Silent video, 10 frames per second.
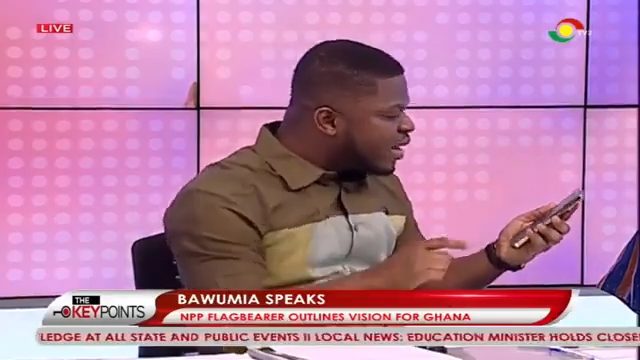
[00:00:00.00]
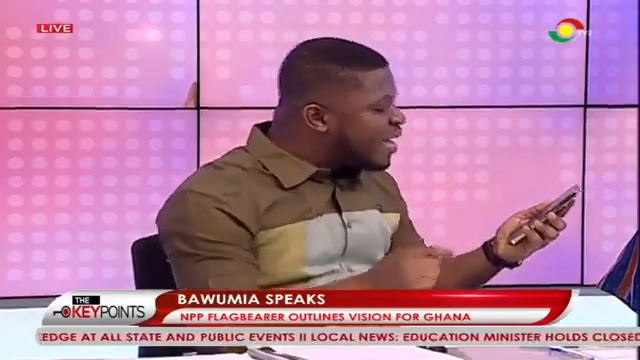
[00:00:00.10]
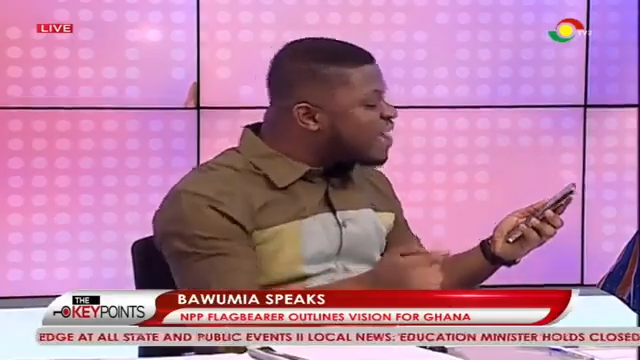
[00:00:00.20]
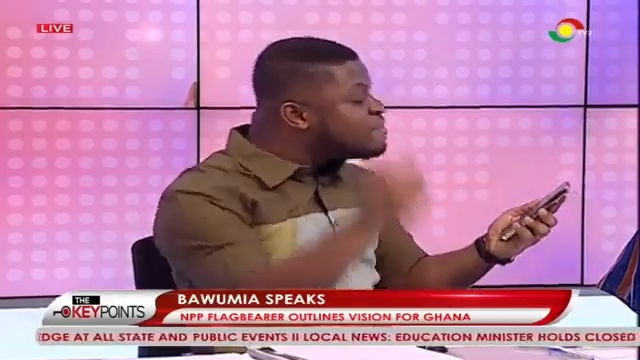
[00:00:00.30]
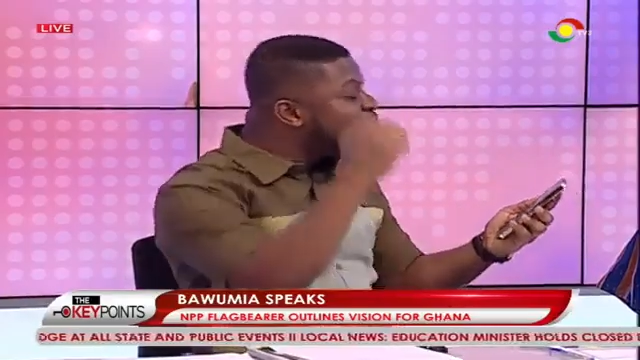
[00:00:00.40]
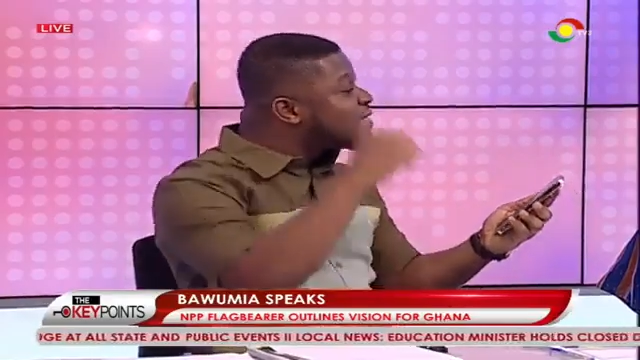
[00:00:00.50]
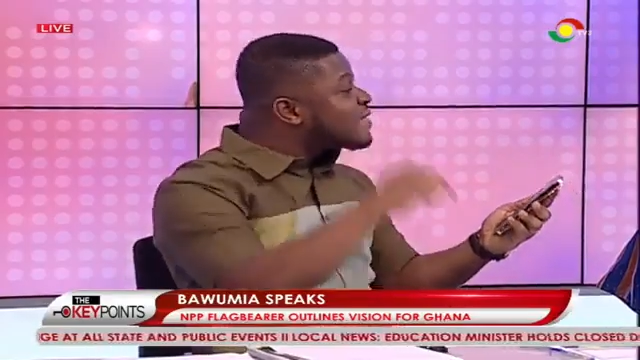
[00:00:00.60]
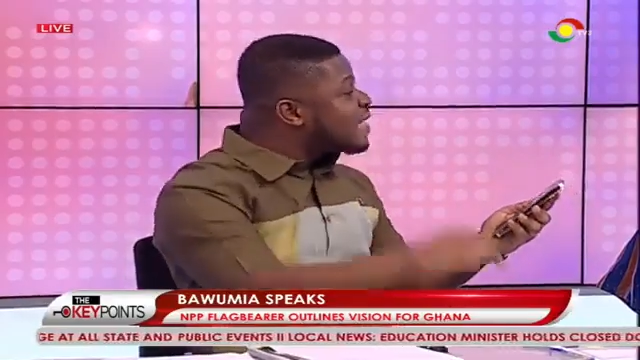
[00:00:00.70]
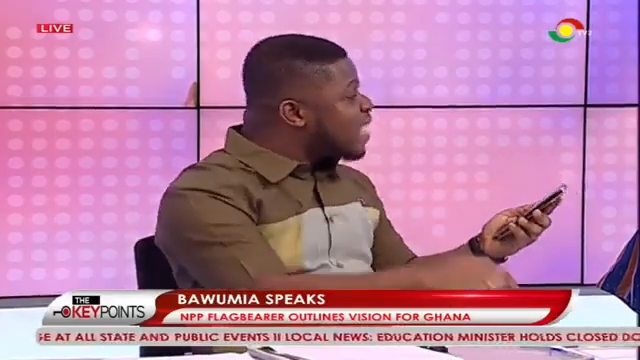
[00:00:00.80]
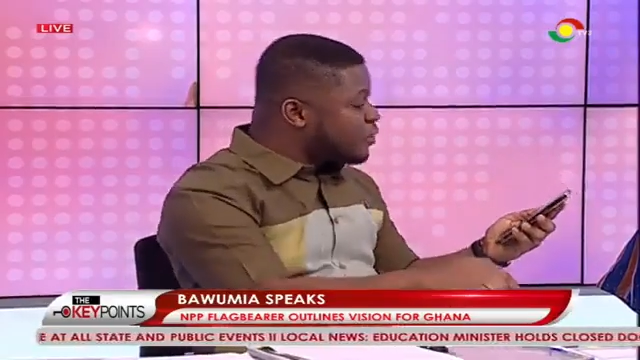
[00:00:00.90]
Government has
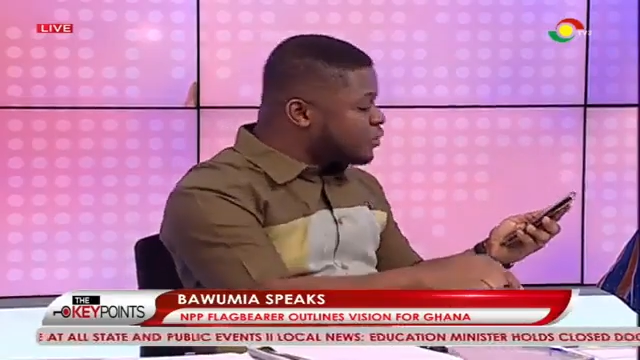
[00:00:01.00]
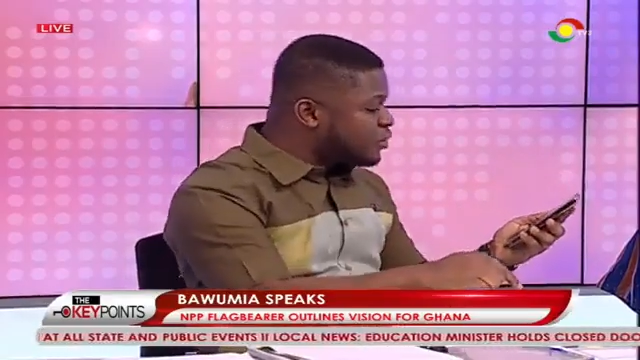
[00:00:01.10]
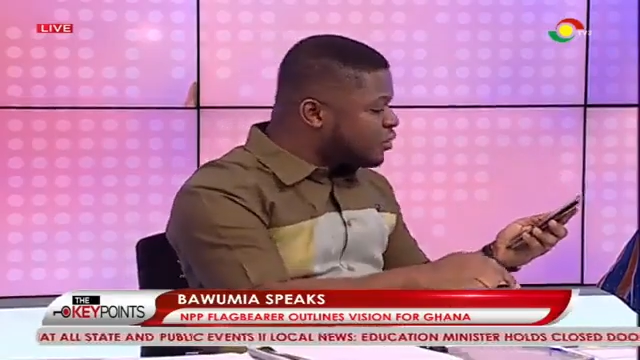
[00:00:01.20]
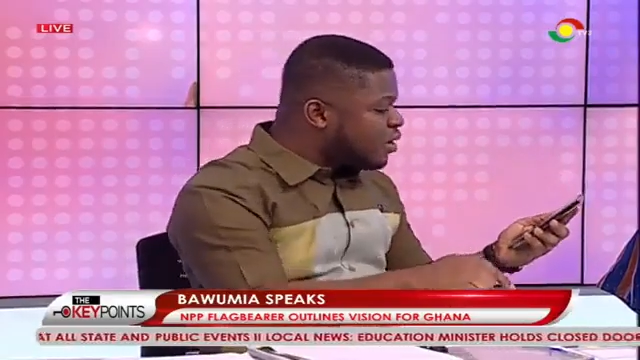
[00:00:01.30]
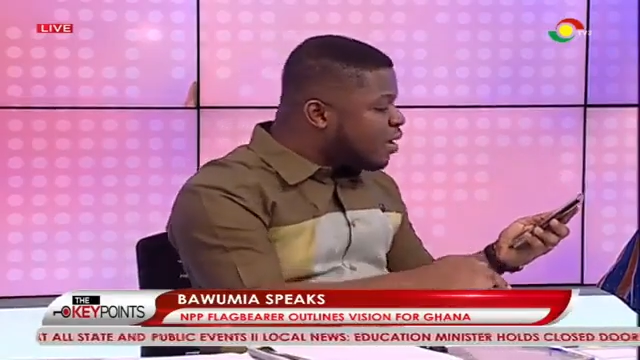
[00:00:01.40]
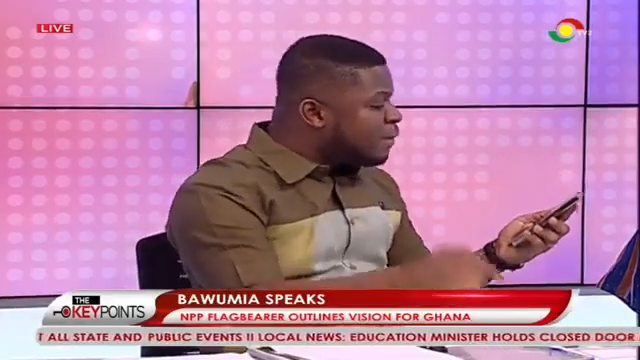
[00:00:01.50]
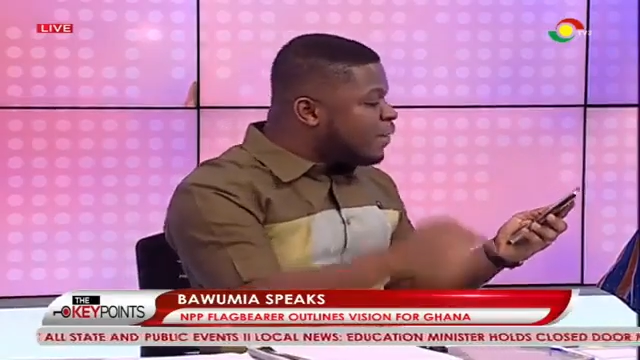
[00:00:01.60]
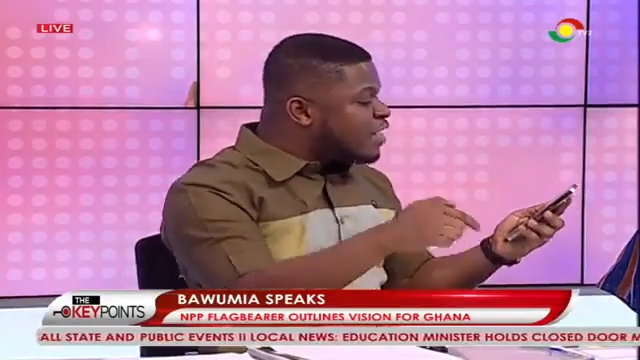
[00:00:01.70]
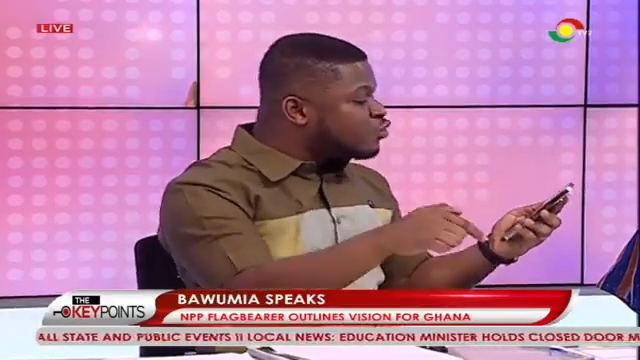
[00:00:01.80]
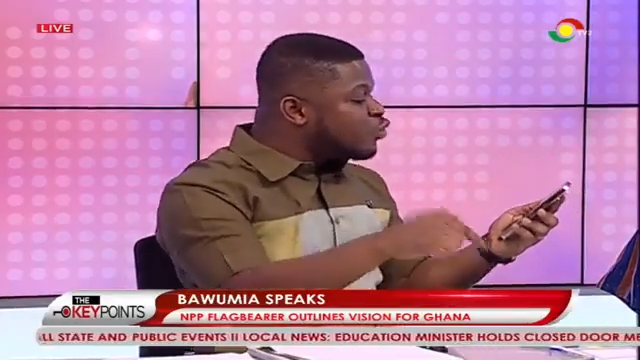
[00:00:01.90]
announced
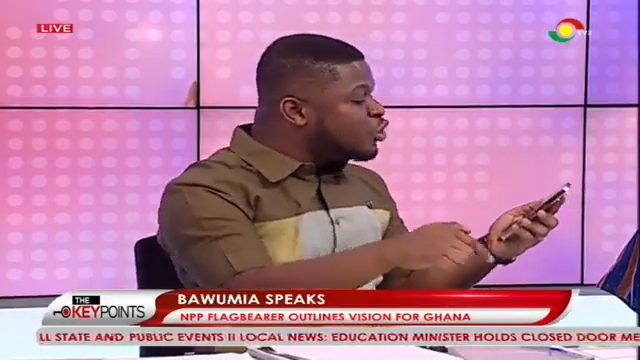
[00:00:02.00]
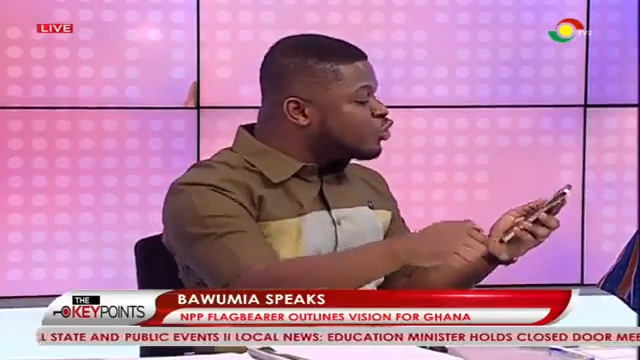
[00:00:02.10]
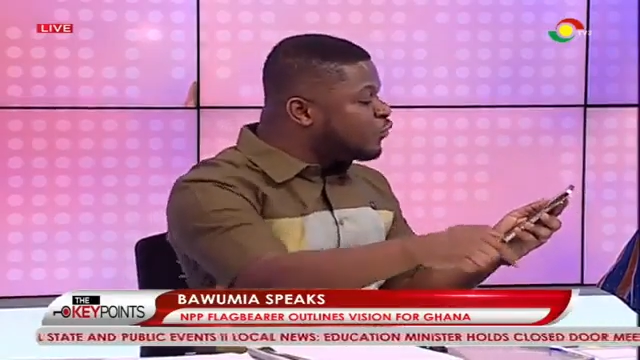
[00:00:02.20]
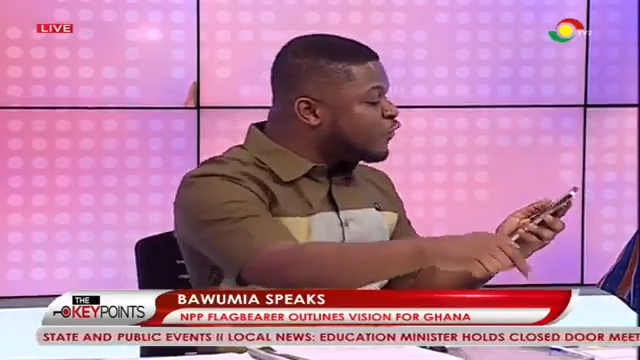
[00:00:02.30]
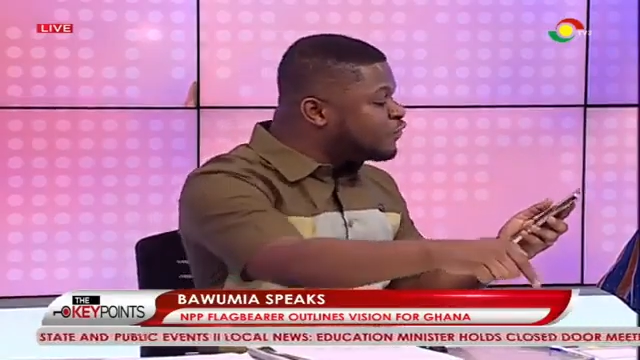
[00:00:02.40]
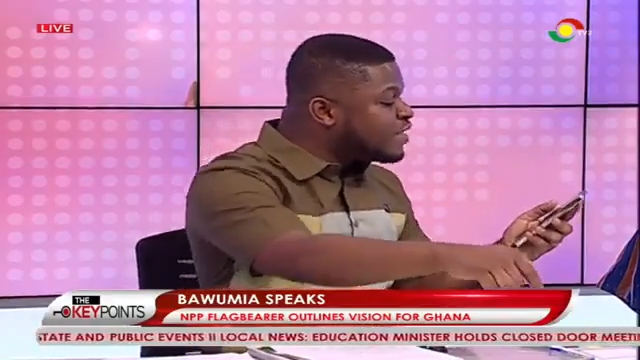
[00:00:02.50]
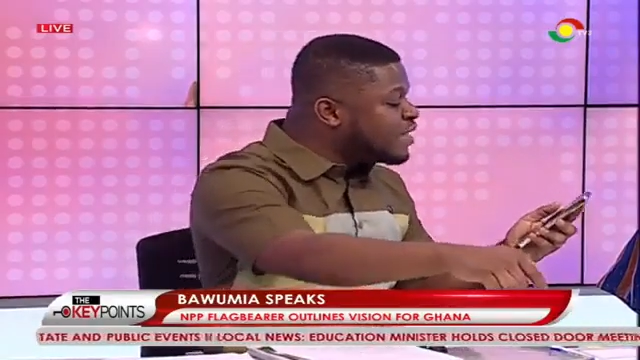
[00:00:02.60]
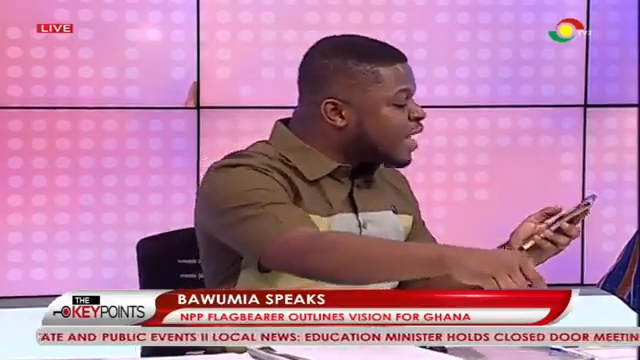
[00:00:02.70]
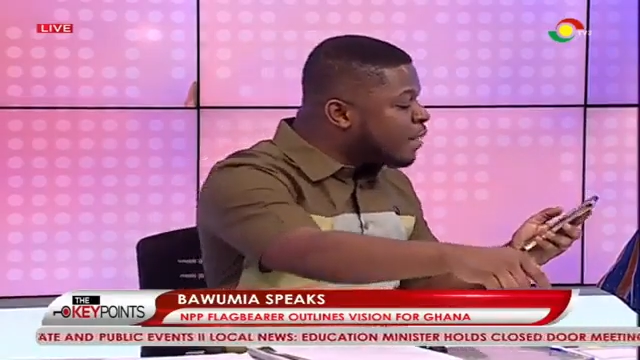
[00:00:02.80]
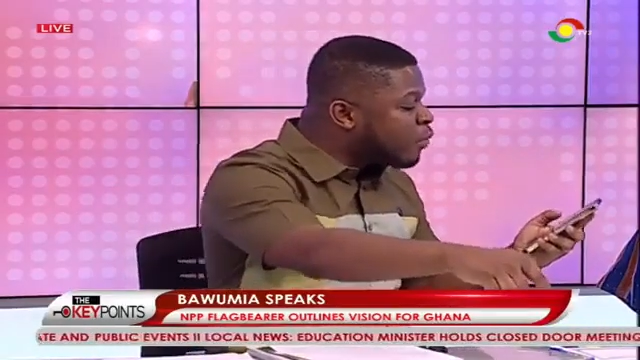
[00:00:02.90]
plans to issue
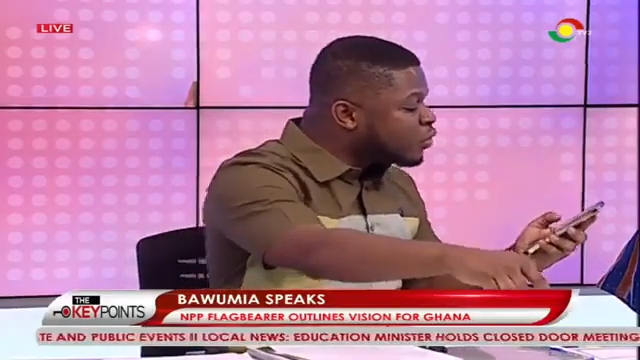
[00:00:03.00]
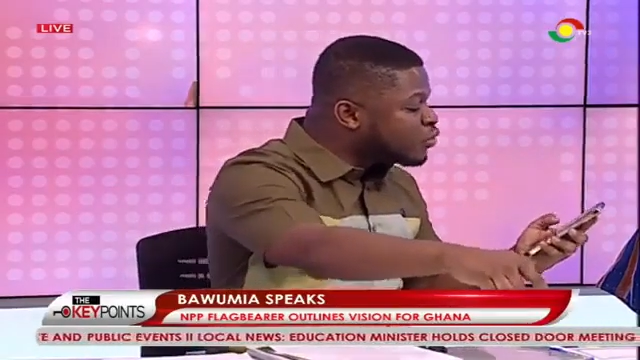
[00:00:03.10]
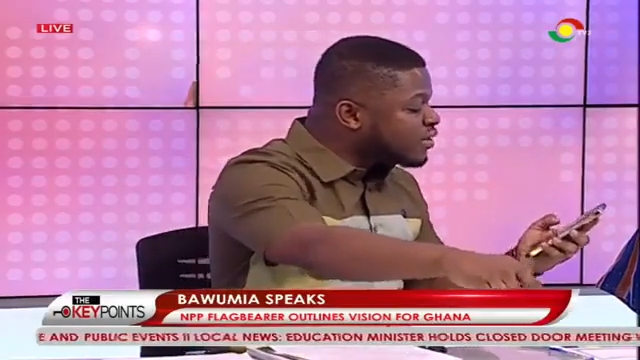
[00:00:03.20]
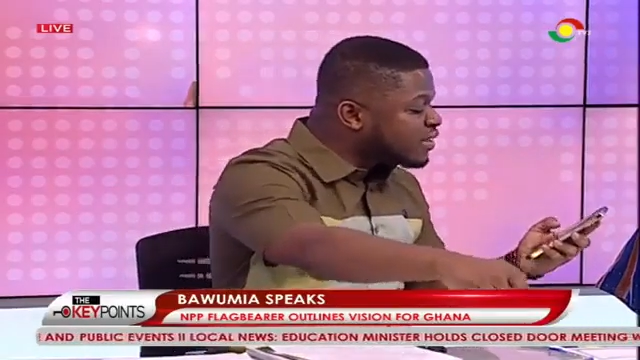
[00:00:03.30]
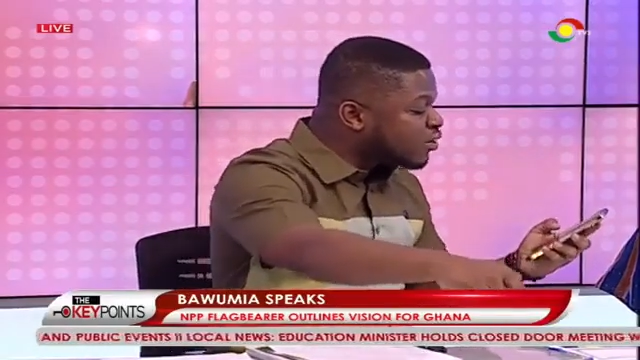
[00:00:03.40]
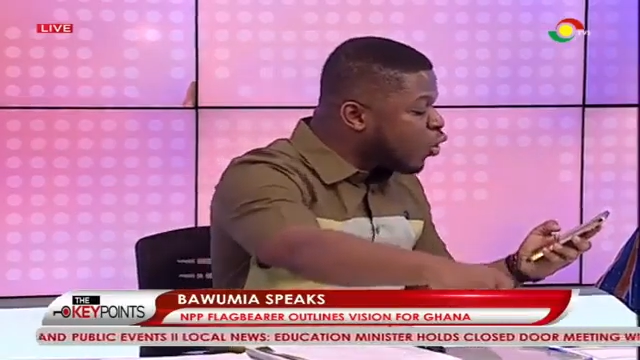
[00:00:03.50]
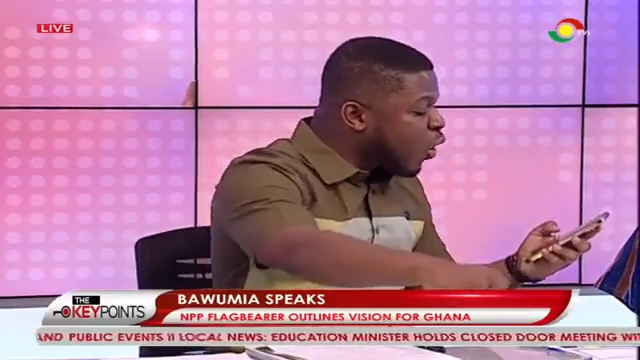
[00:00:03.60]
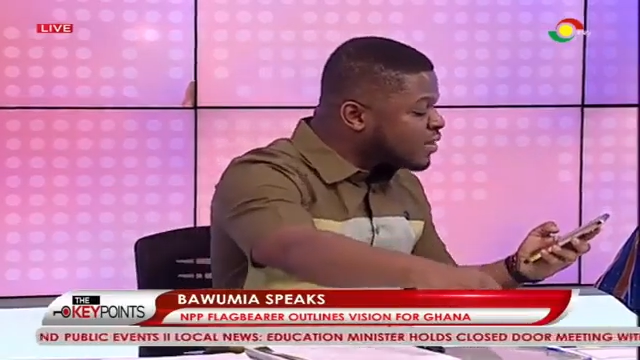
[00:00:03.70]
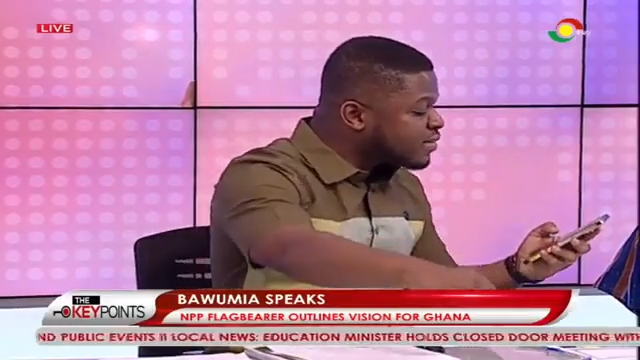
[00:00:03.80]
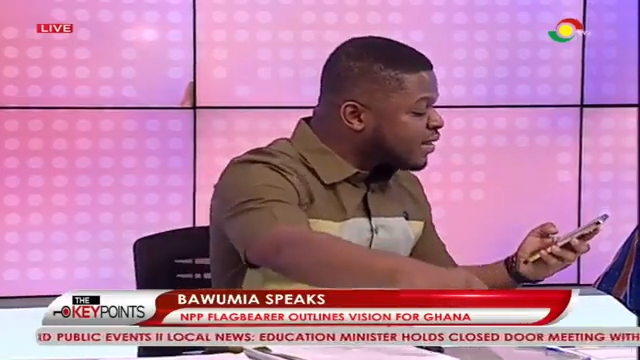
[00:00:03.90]
15-year bond to settle all
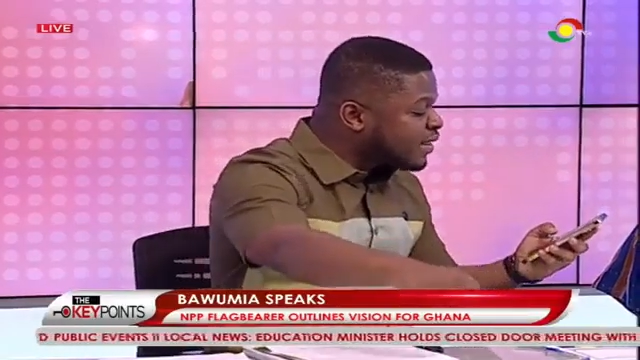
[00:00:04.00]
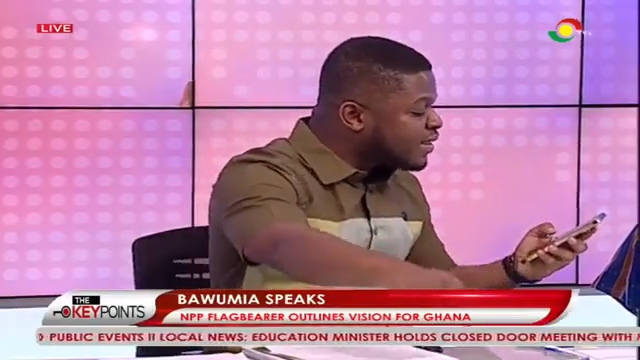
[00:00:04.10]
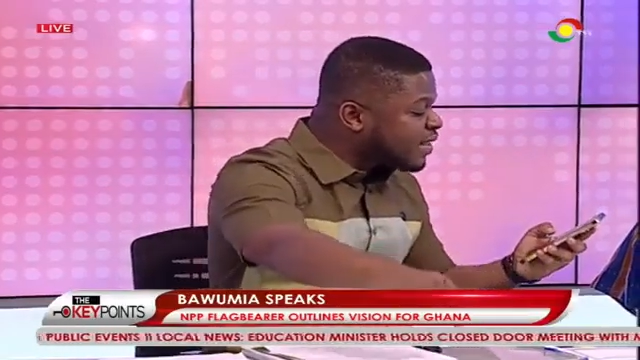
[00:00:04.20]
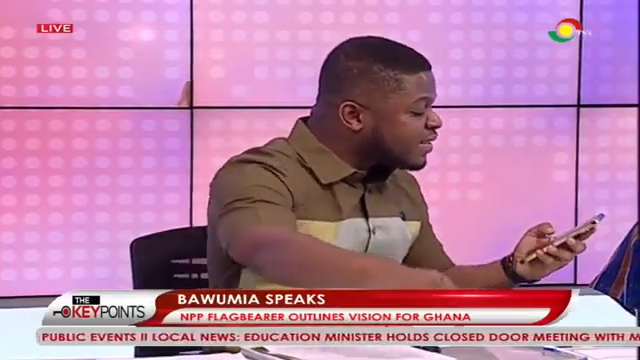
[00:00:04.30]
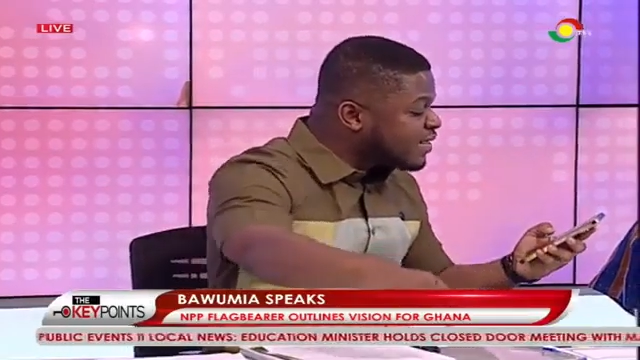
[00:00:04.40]
outstanding debts in